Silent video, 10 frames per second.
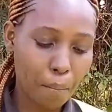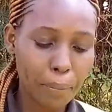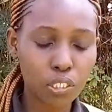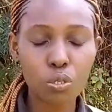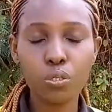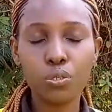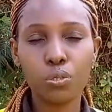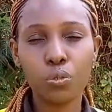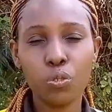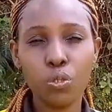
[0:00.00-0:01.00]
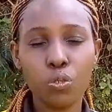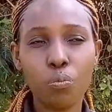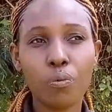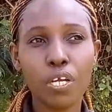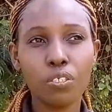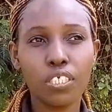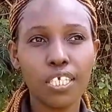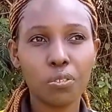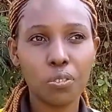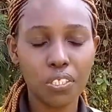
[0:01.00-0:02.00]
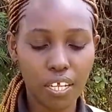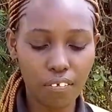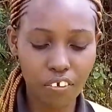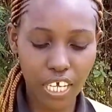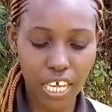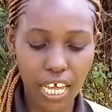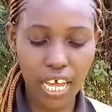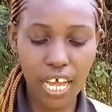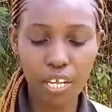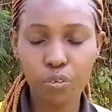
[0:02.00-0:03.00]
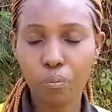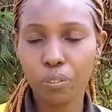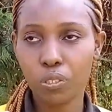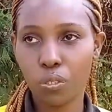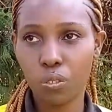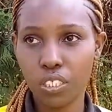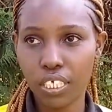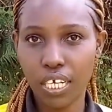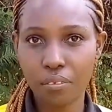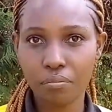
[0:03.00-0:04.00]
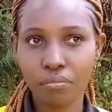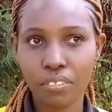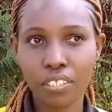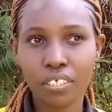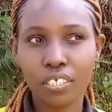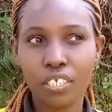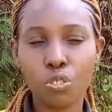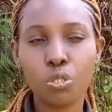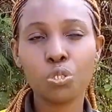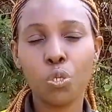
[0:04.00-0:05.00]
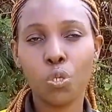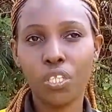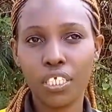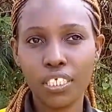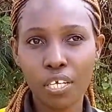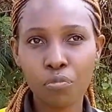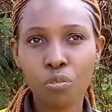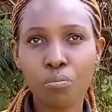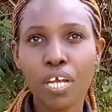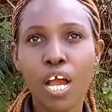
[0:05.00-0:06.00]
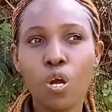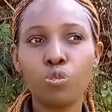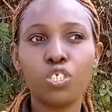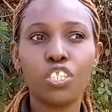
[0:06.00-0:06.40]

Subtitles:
but also you prioritize your self-care and your personal time. Not all the time you'll be out